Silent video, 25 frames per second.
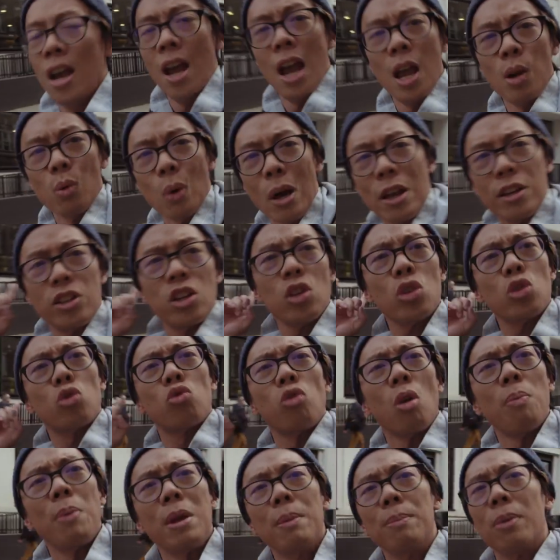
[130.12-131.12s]
Anyway, just
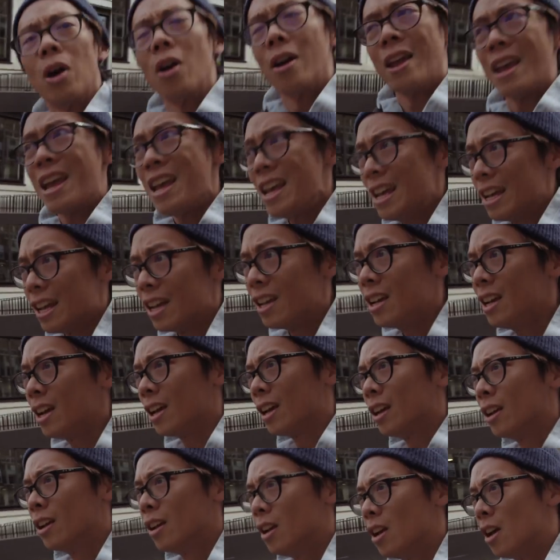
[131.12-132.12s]
dropping by here
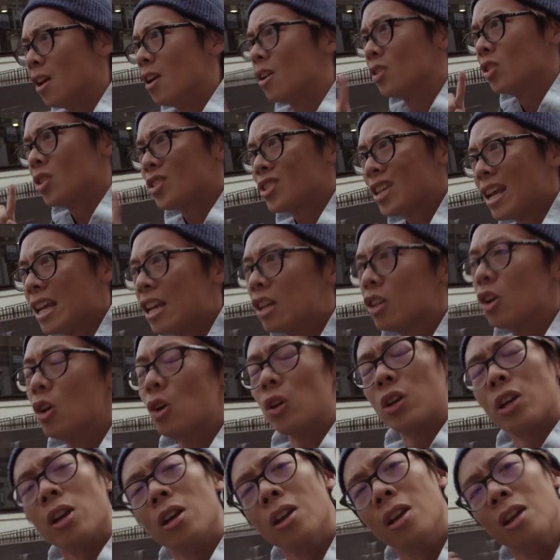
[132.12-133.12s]
to take a
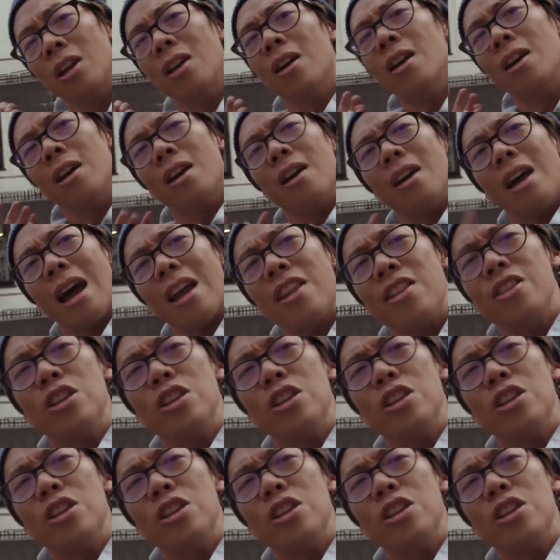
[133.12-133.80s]
look at a